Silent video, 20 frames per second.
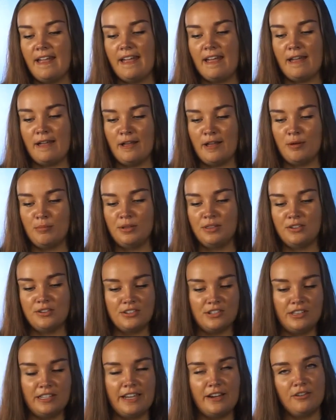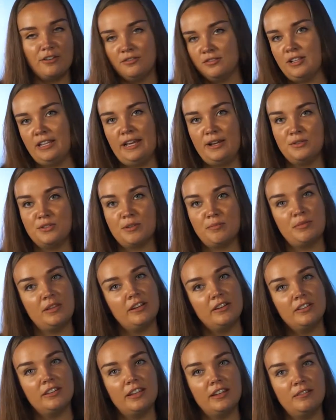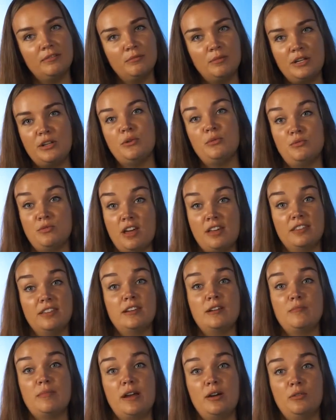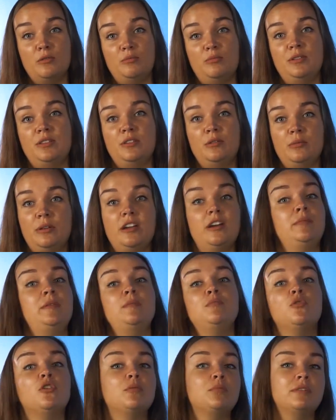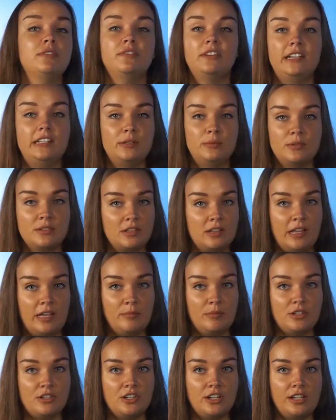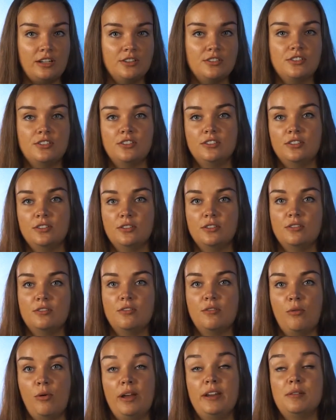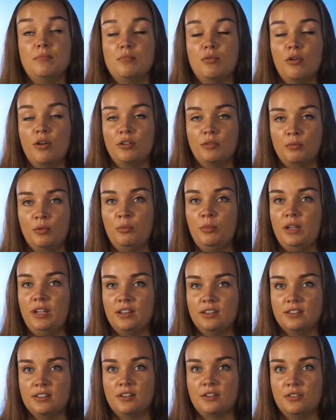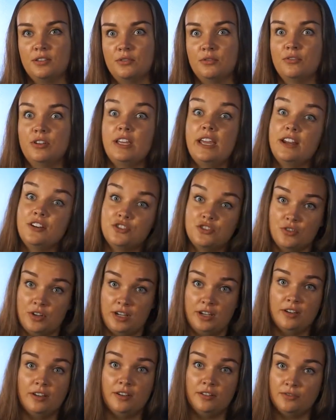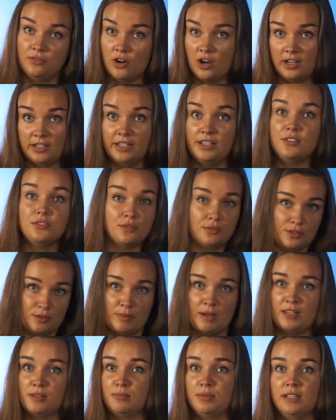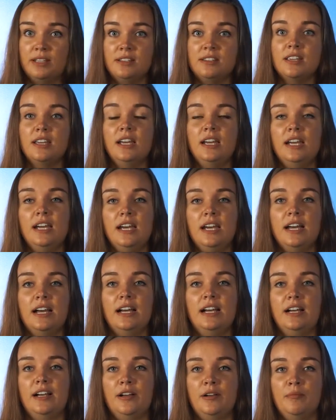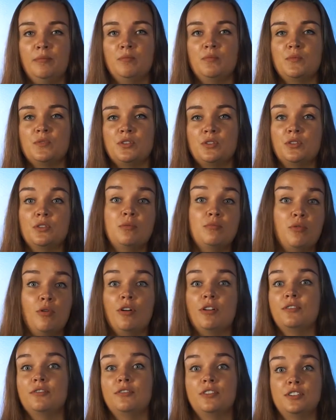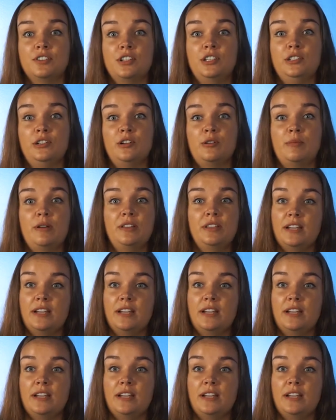But there's a layer of clouds up there that we know nothing about, but they're becoming more prevalent with climate change, and they're quite important when we consider the re-entry of rockets or space planes. So they're important for us to learn about.